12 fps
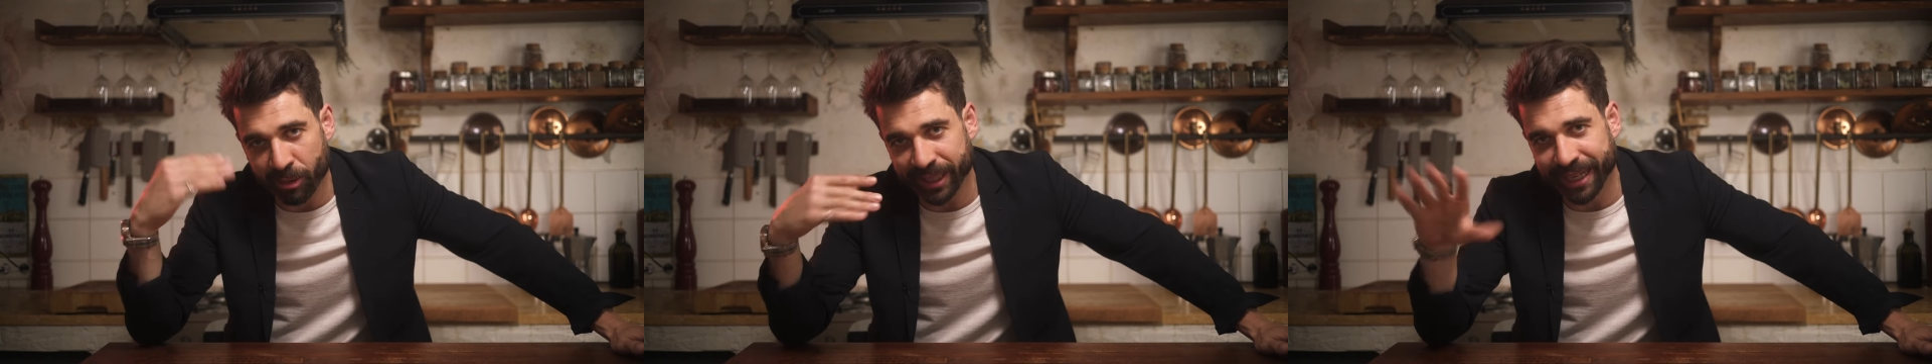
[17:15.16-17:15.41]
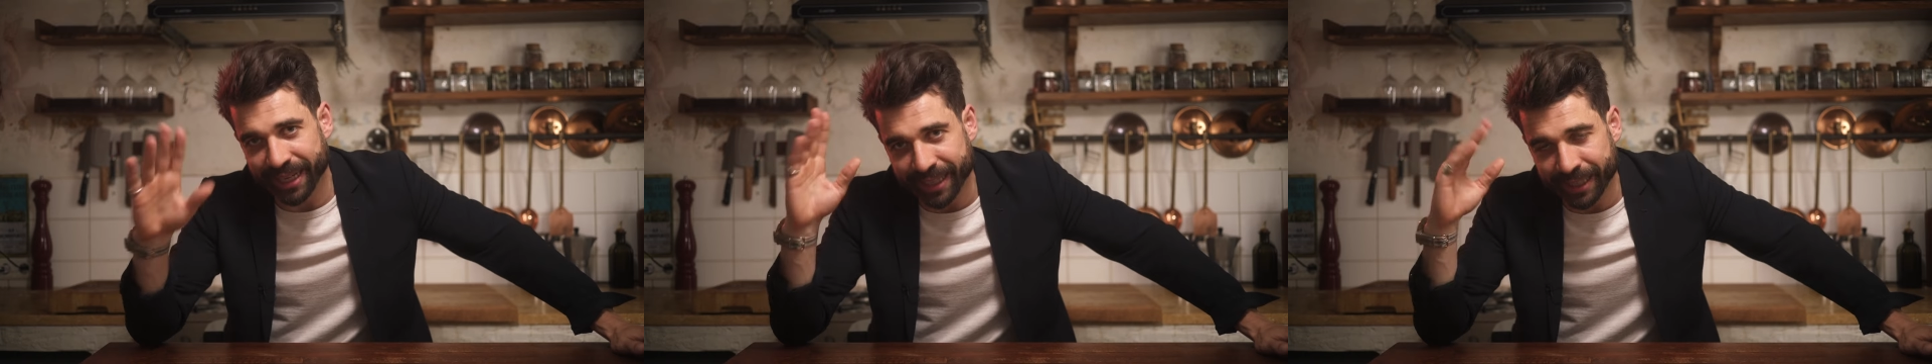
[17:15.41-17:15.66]
we're
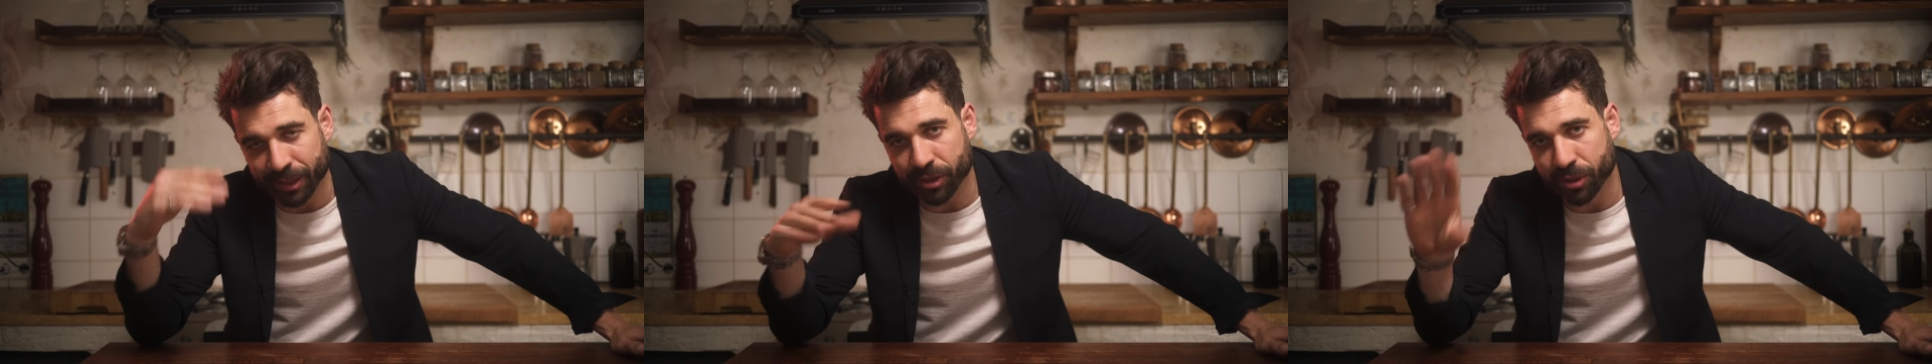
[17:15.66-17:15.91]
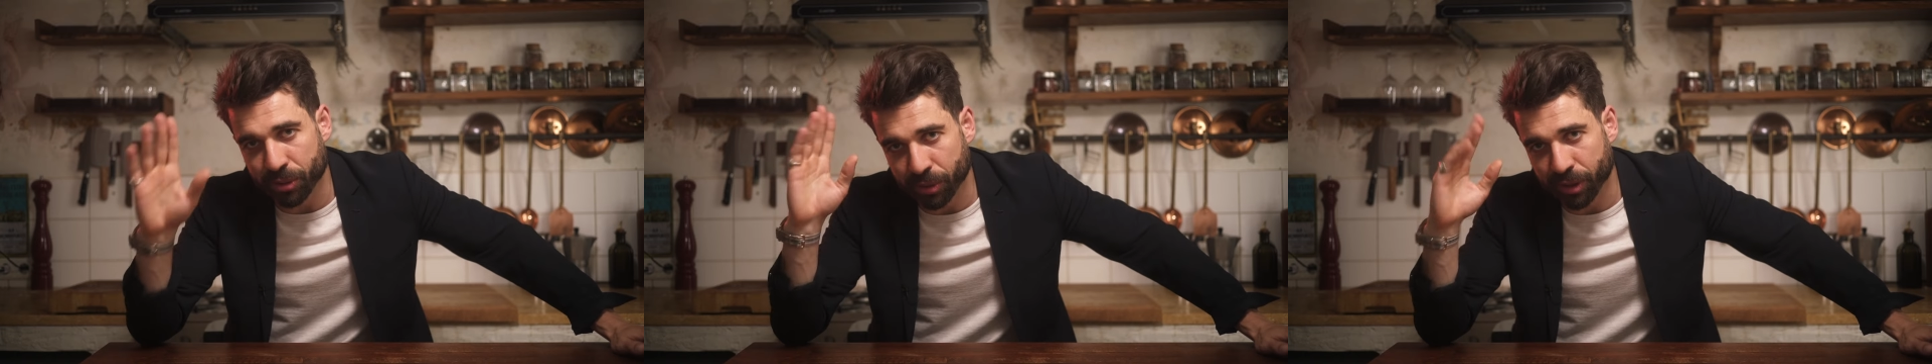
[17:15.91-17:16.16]
getting
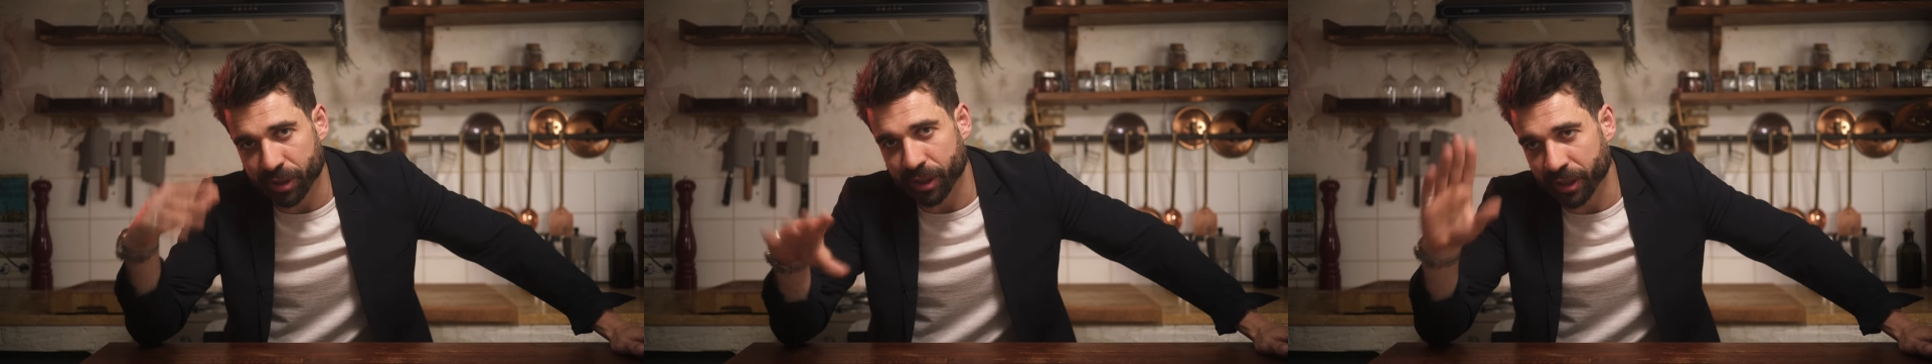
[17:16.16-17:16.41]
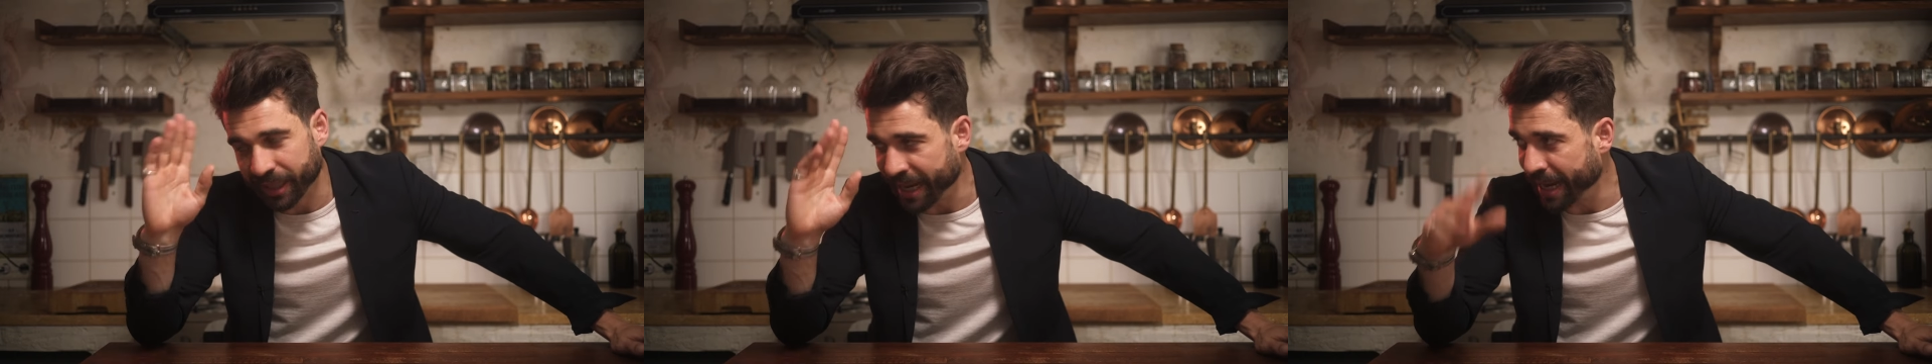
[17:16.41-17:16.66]
into
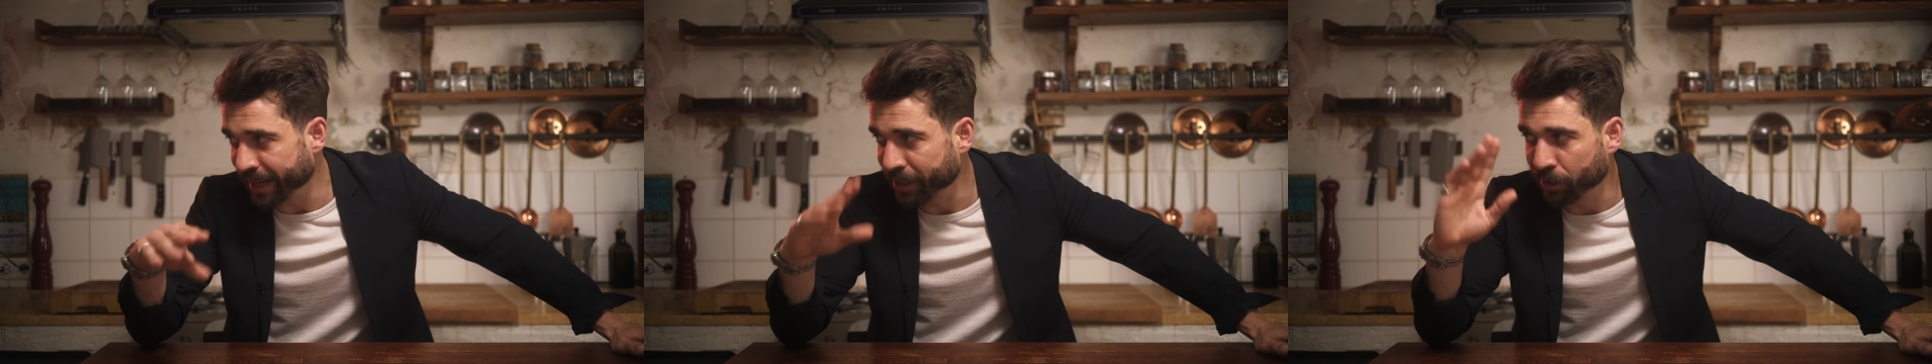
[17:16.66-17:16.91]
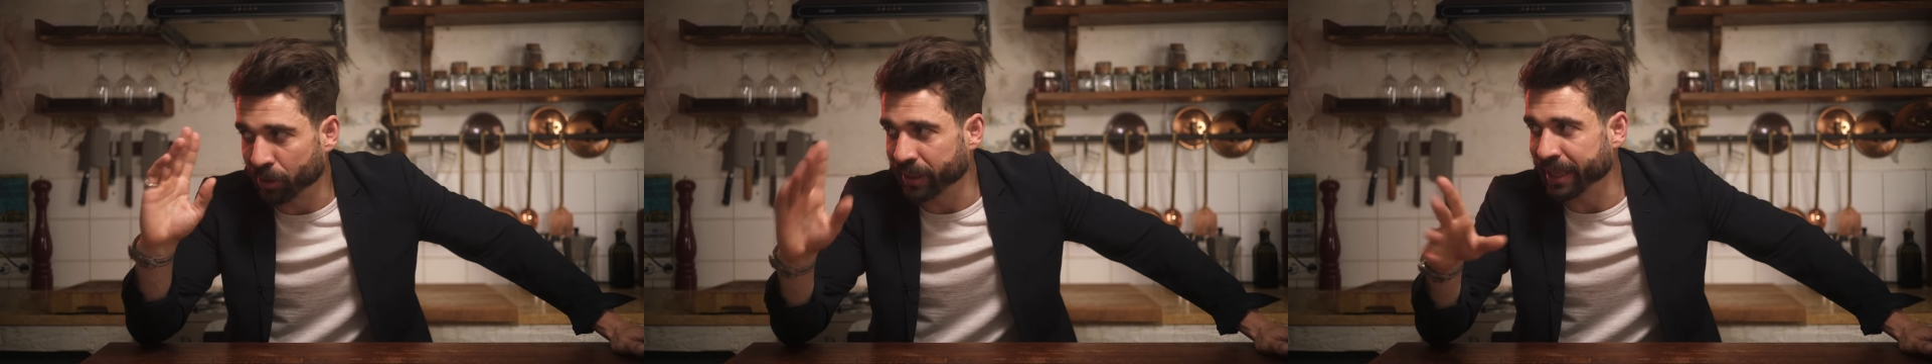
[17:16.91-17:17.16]
the
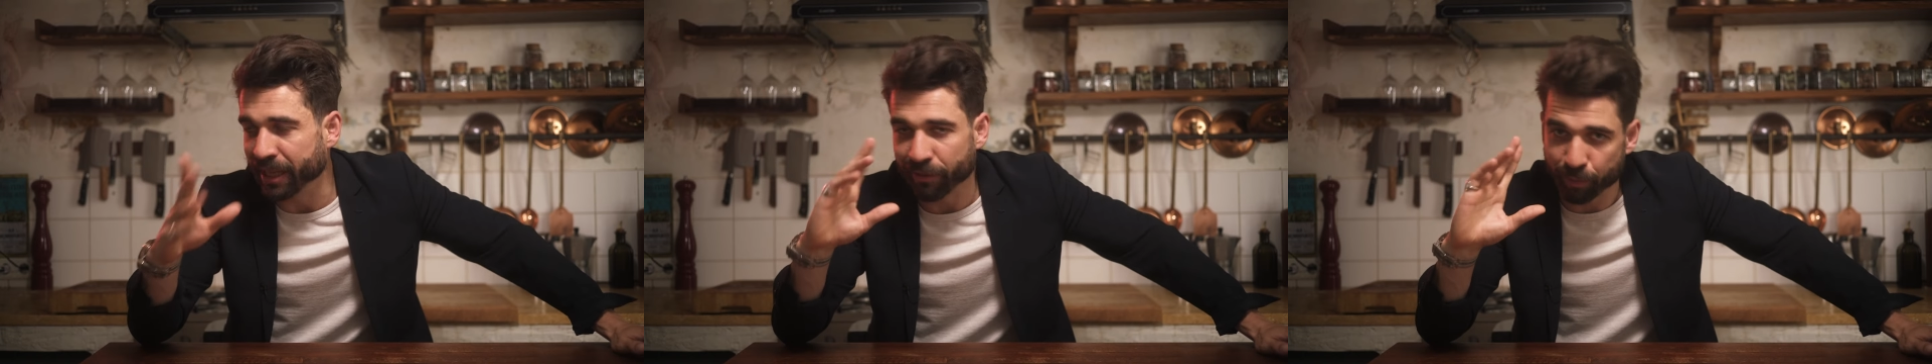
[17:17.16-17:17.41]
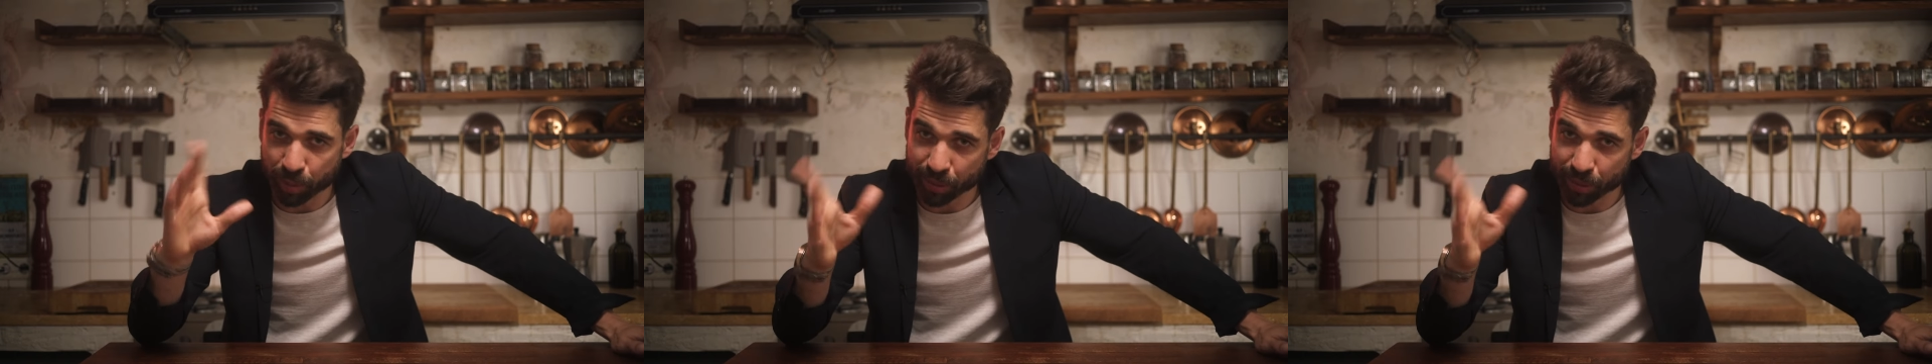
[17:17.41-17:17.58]
category of